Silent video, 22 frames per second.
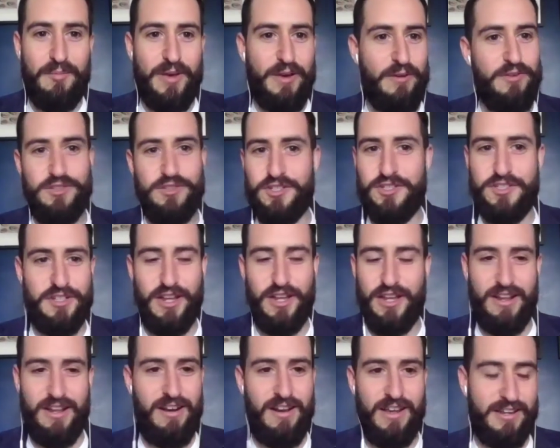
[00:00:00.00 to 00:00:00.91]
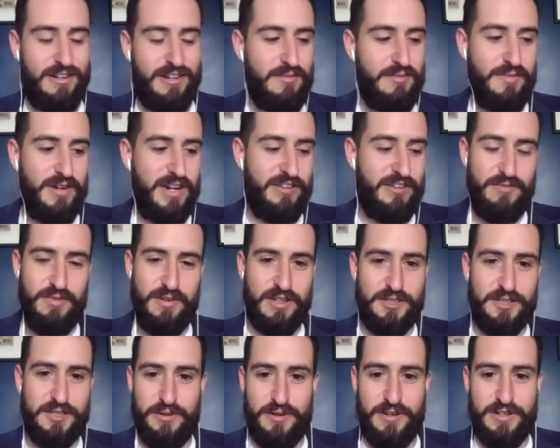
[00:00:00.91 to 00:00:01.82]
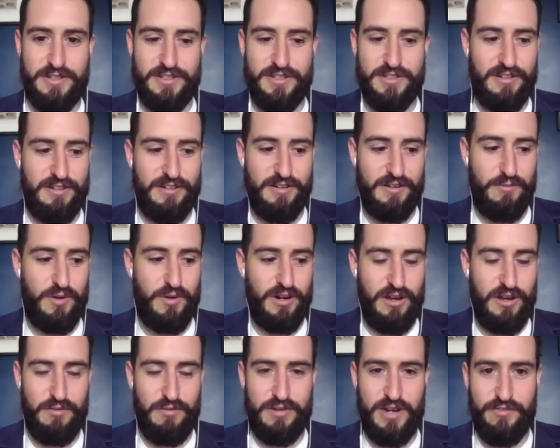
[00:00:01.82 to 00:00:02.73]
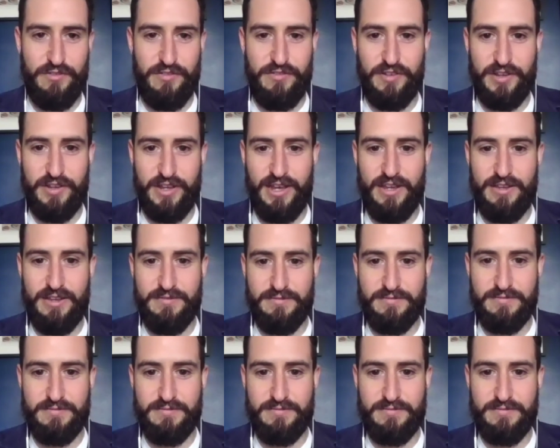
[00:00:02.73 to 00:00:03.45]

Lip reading: It was just like an unbelievable experience, and one I would never forget.